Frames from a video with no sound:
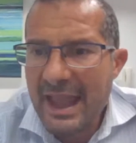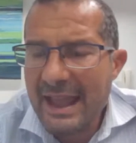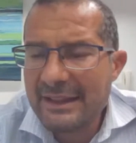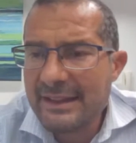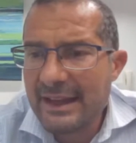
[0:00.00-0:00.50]

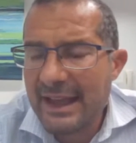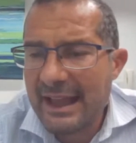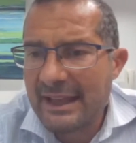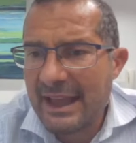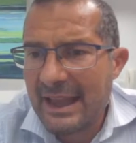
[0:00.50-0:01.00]
and have
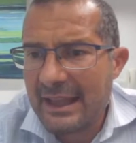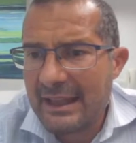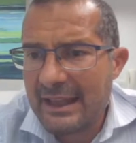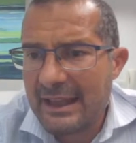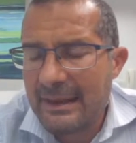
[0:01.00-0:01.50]
an
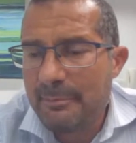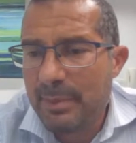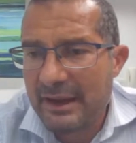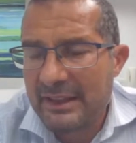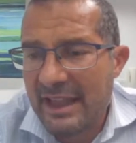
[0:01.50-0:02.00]

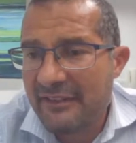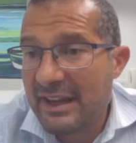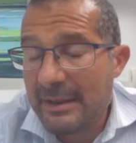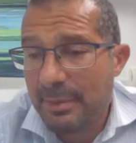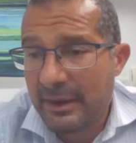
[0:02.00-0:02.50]

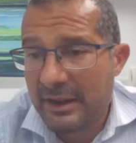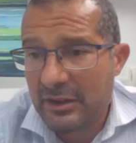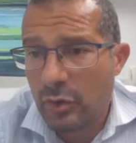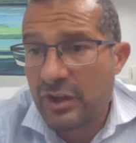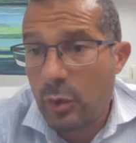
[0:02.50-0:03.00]
impact
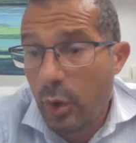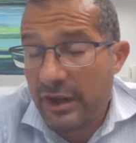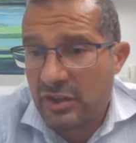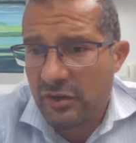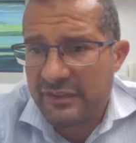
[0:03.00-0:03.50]
on the
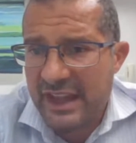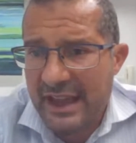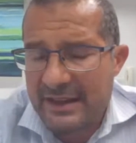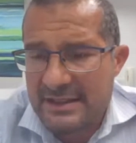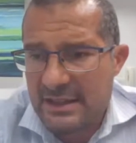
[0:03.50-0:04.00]
quality of the
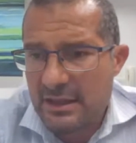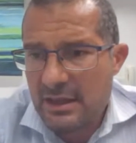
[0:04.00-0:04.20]
eggs.